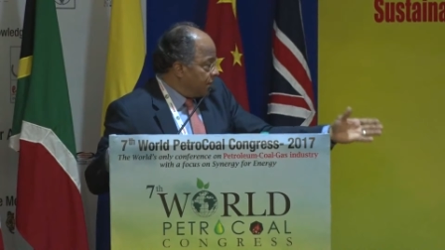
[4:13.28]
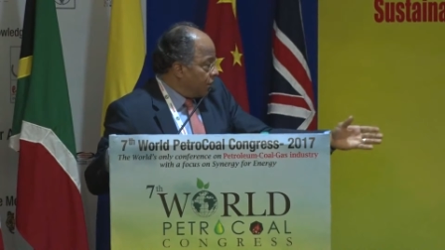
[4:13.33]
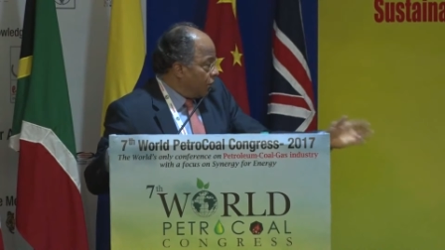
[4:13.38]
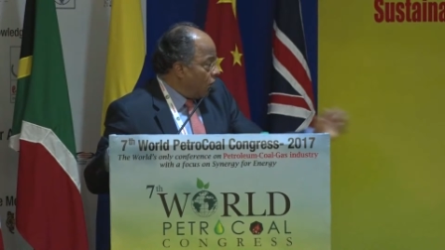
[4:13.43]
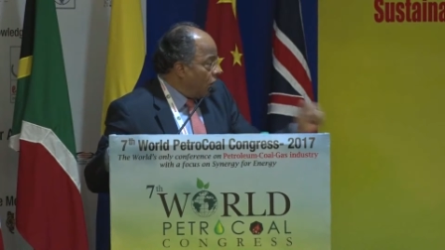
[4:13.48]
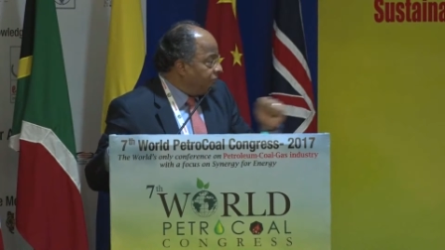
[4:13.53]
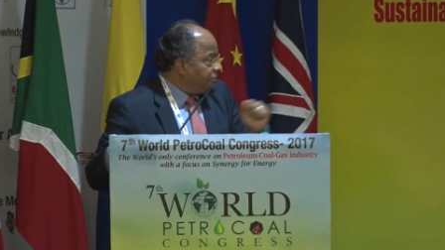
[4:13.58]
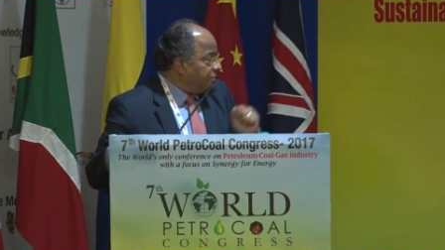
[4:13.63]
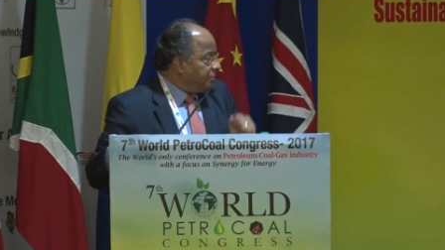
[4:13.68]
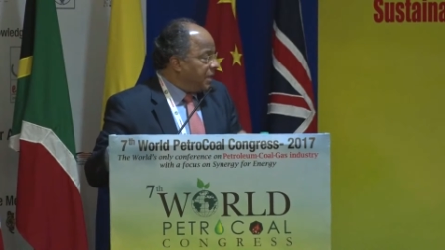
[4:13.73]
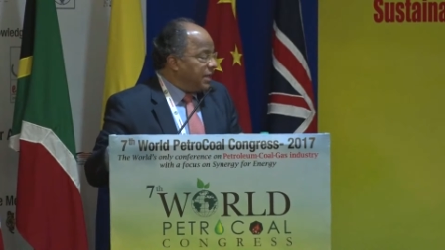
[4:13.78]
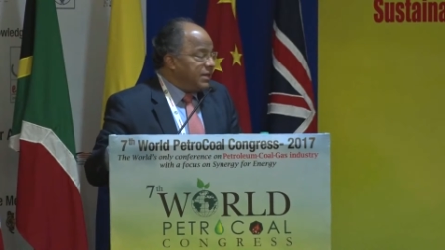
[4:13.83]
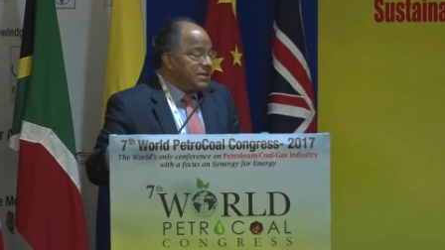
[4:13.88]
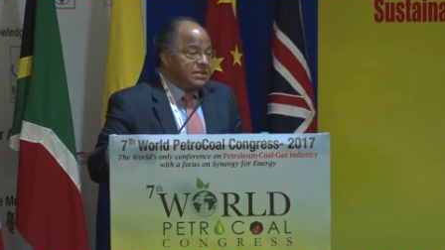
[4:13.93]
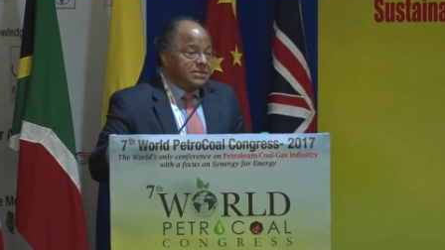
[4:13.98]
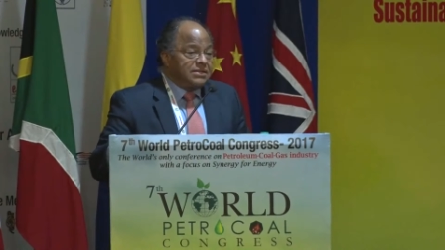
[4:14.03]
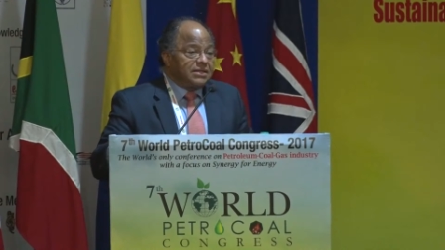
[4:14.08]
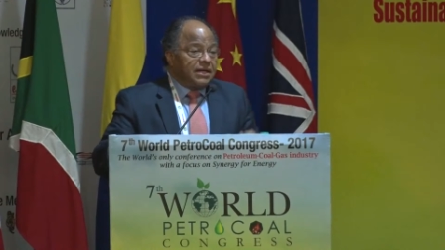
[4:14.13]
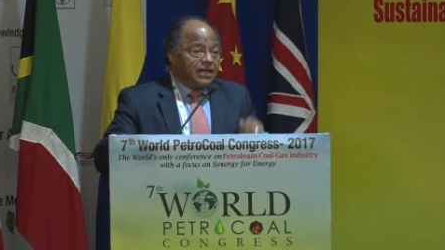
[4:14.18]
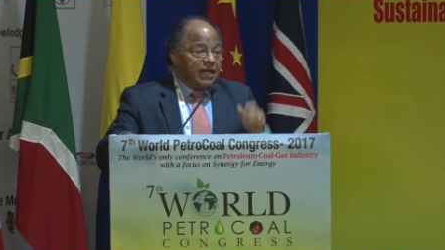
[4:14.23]
The
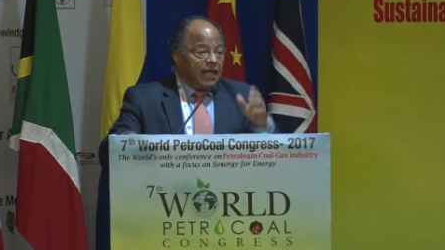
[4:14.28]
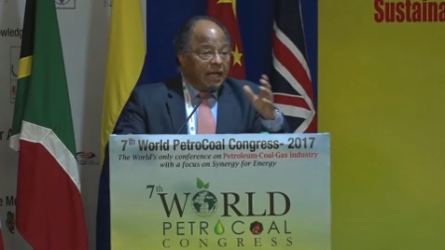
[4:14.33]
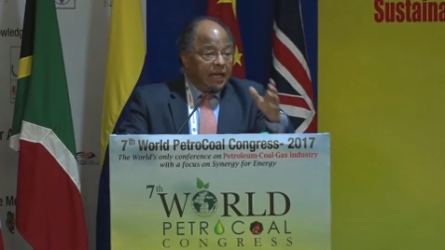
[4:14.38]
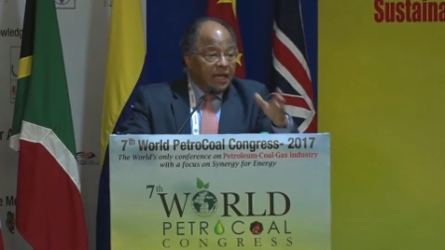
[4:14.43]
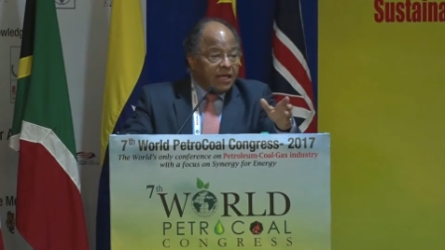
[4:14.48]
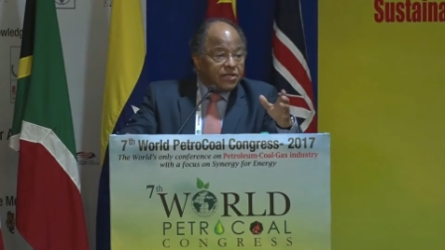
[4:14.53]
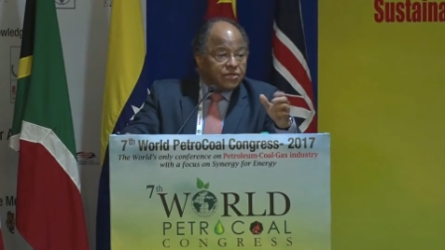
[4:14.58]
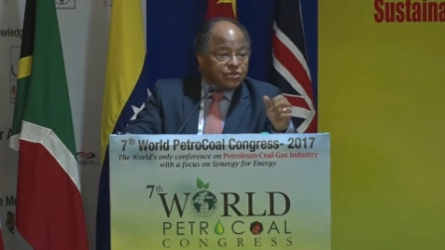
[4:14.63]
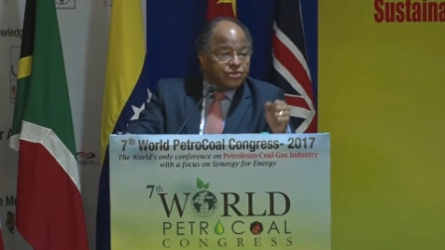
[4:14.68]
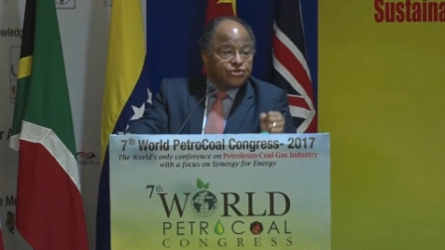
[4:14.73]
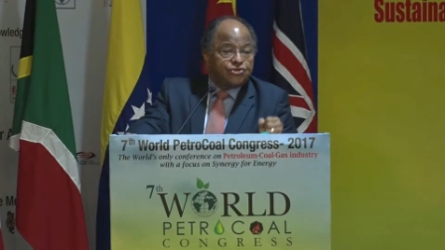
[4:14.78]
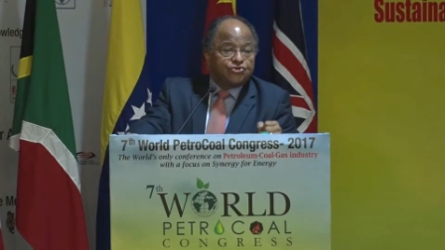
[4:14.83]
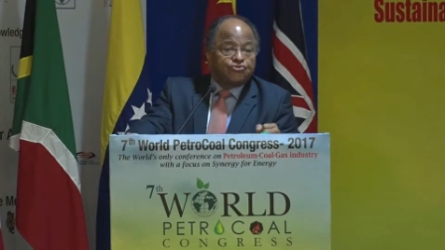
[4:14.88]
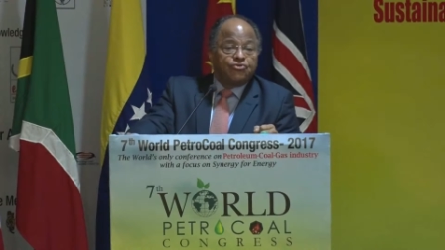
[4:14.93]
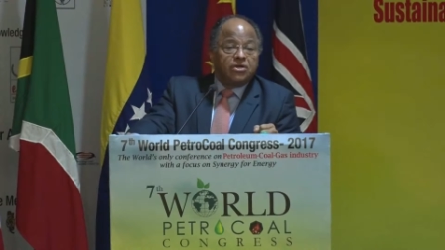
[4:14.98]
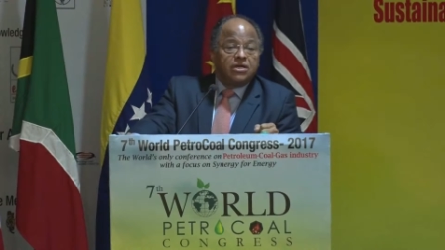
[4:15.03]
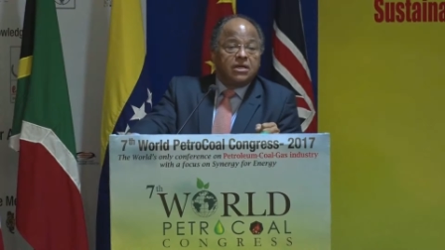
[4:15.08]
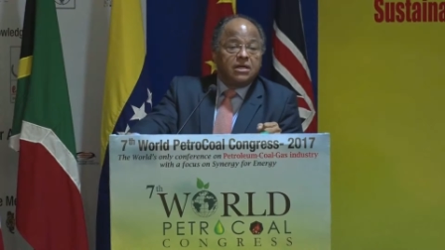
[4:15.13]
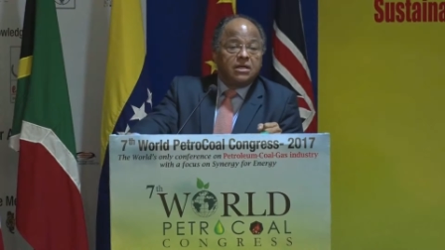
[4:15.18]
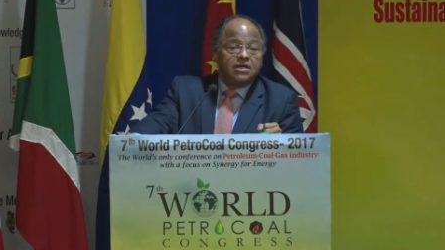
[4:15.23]
government,
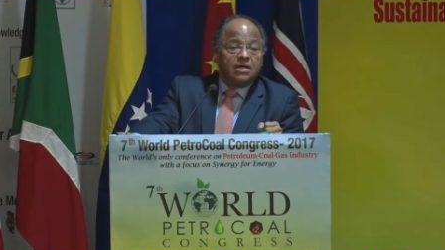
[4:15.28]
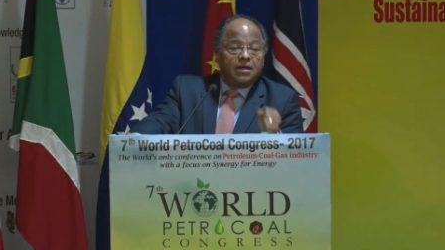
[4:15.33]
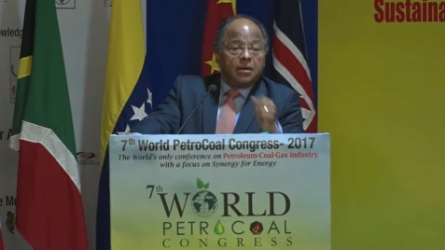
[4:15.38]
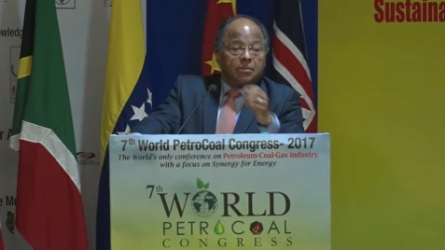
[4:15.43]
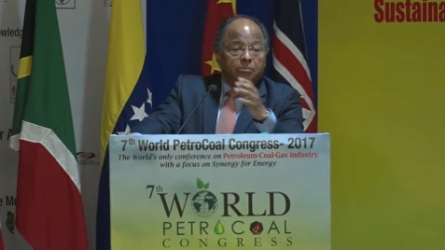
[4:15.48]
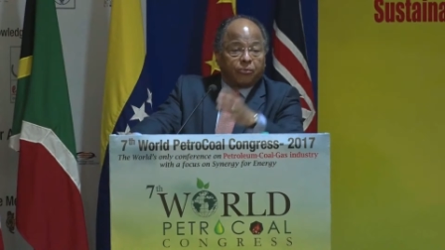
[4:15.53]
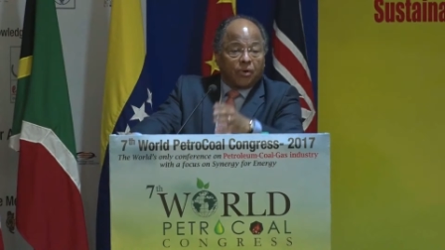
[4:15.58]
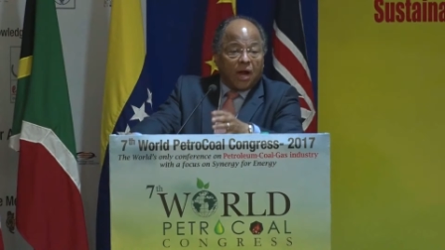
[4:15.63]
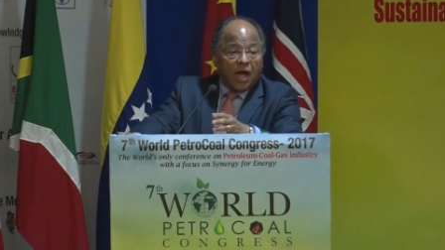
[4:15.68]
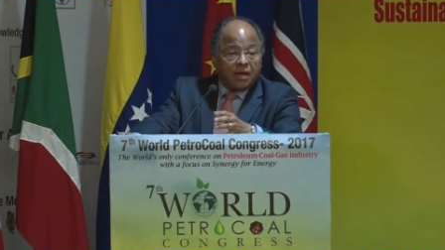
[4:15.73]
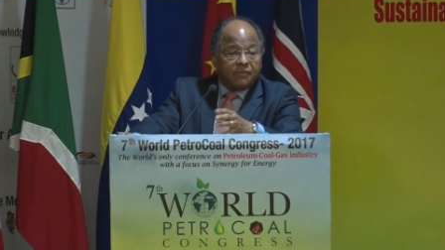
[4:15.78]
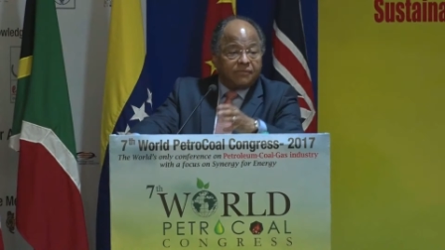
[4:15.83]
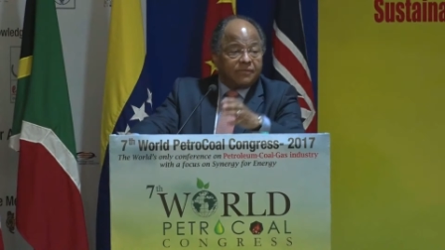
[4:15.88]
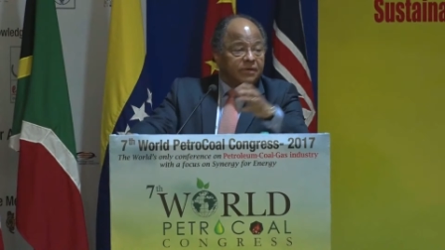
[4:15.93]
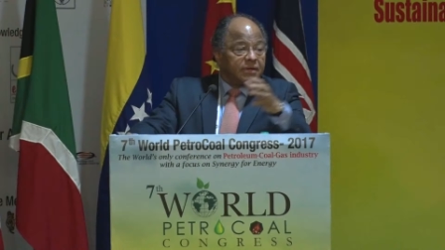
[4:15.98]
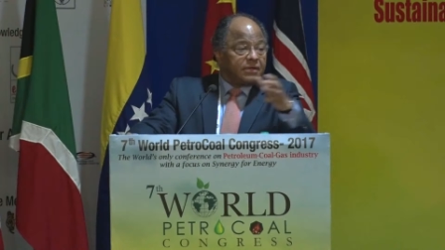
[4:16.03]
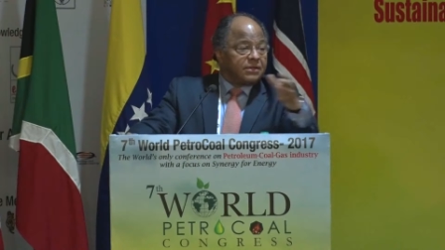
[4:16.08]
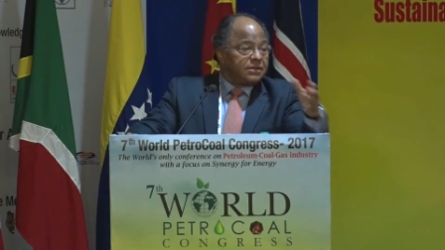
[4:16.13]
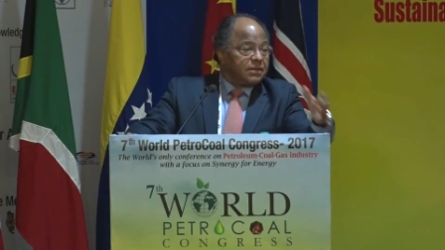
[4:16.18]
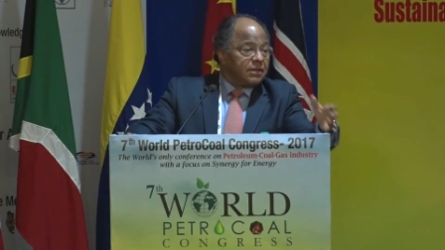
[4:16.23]
industry,
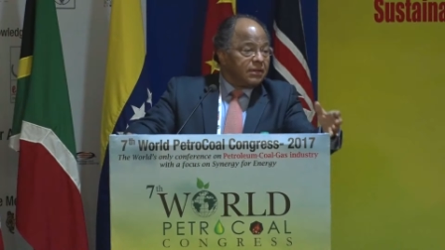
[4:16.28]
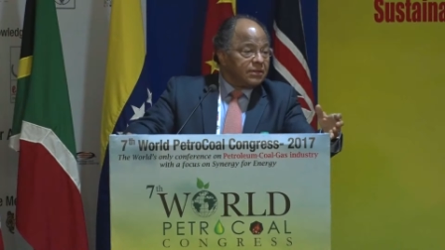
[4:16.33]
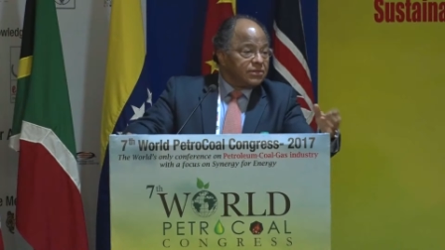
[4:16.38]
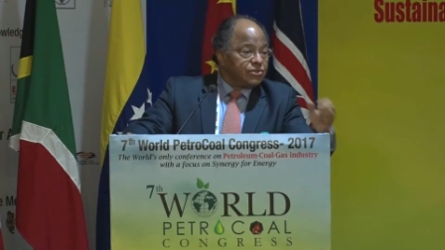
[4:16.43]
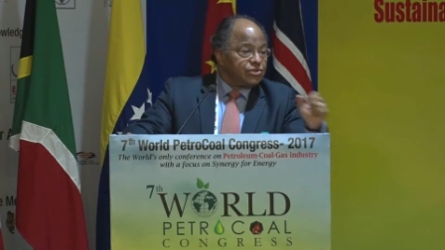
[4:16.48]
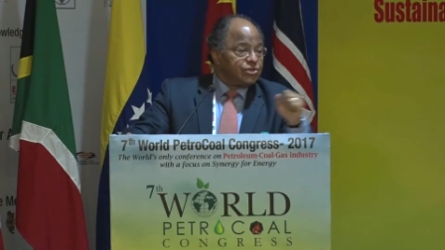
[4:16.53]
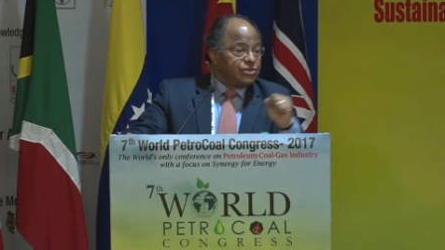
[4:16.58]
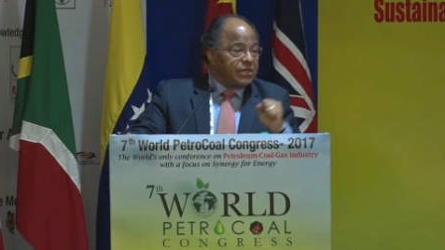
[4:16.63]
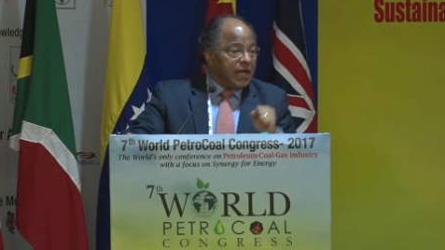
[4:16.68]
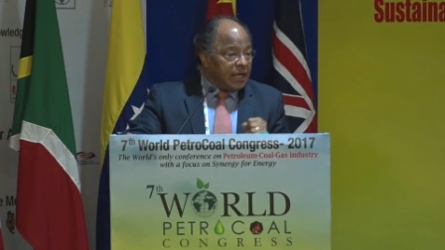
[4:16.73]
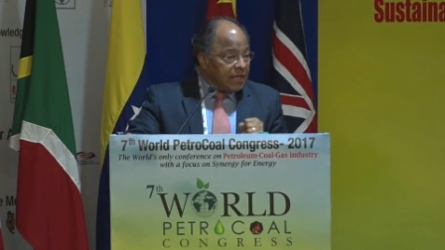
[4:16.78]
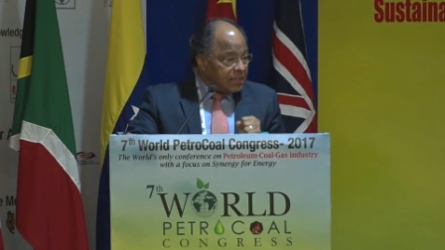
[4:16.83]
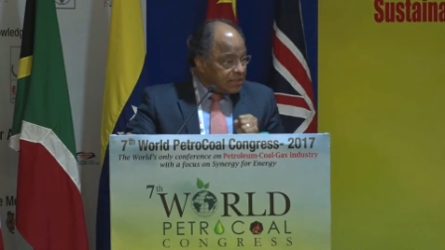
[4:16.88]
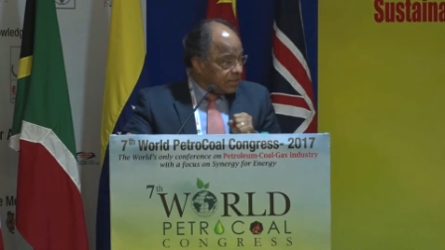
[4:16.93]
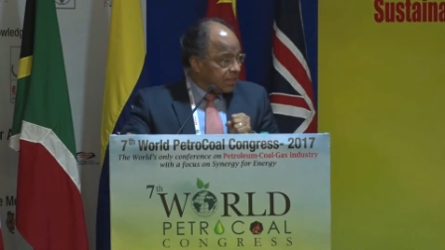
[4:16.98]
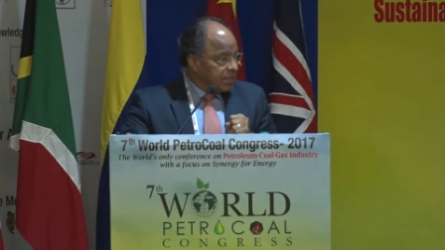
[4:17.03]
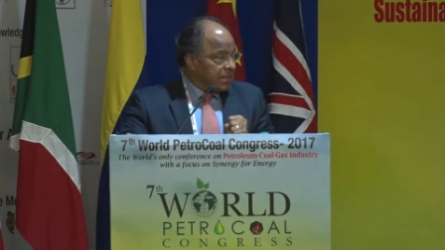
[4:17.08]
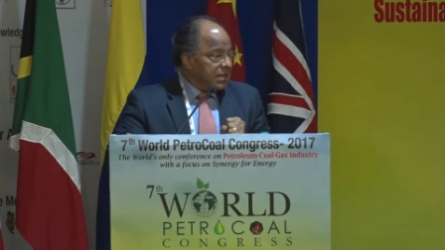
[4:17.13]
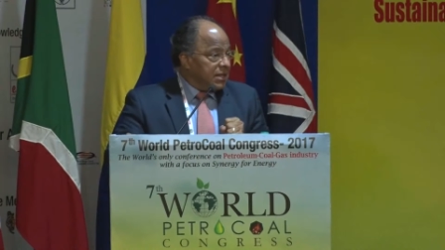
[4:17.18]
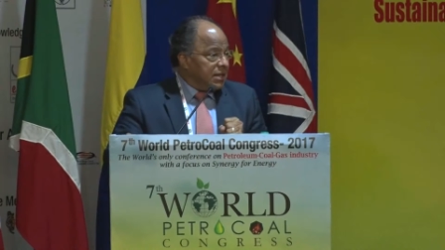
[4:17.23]
private,
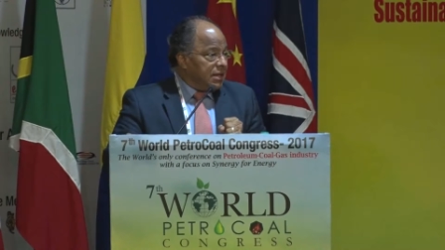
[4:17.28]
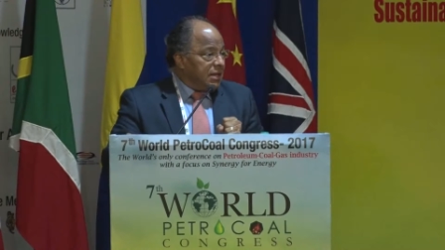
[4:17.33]
state